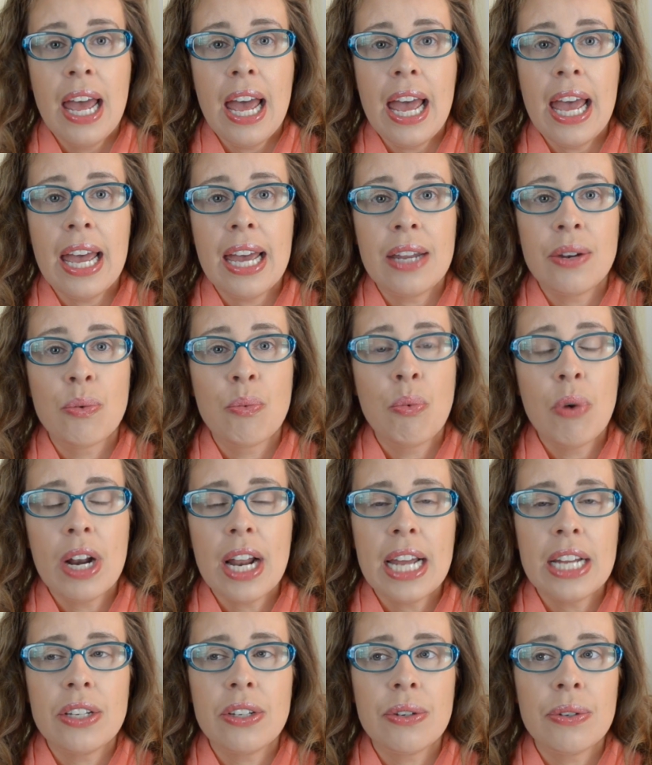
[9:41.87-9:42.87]
And what
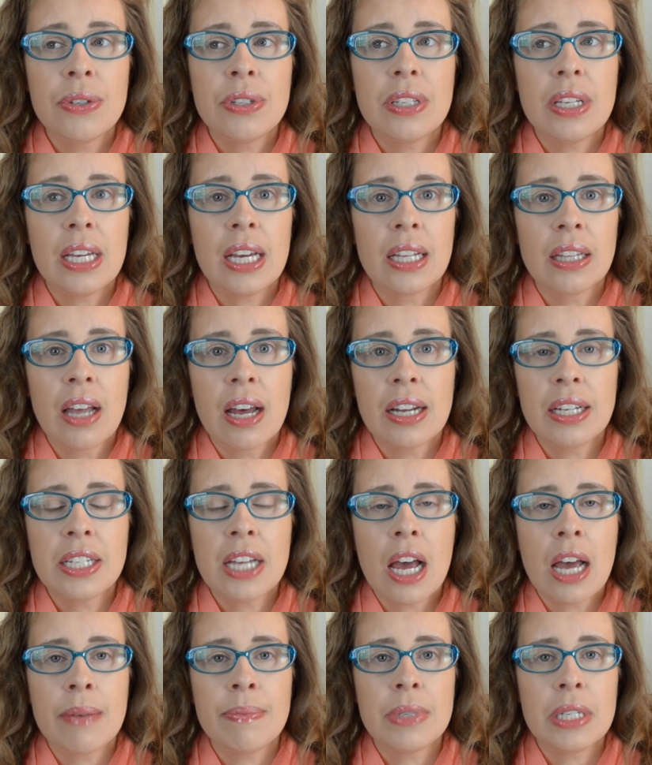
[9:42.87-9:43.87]
I do see a lot of
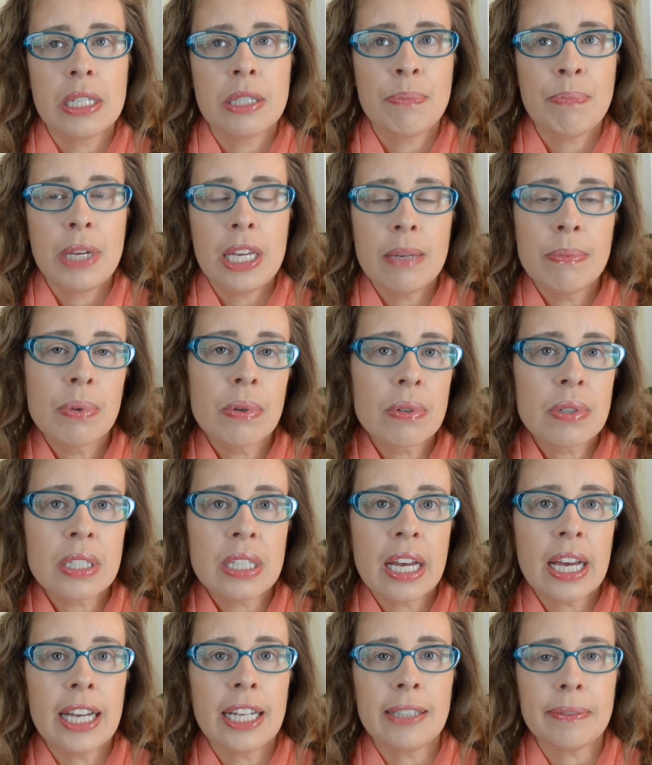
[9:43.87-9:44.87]
times is people
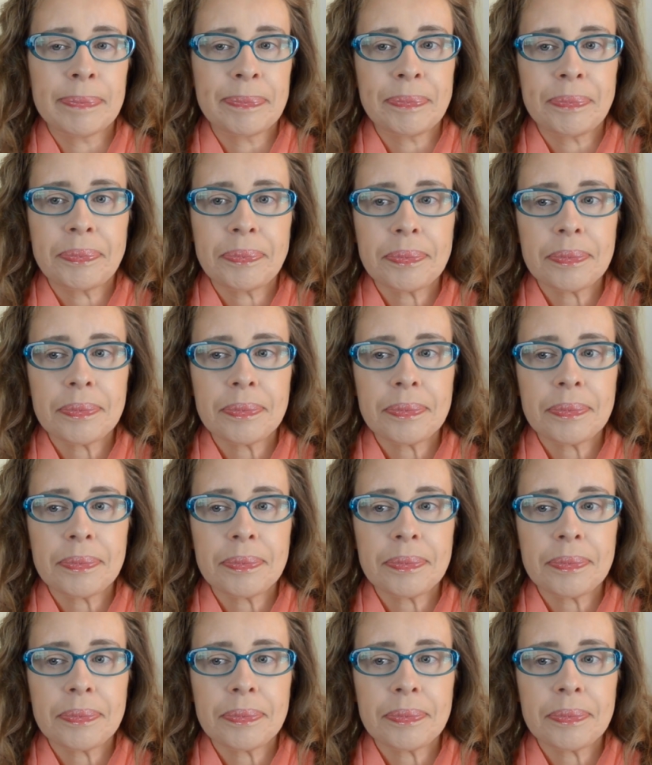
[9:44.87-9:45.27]
saying,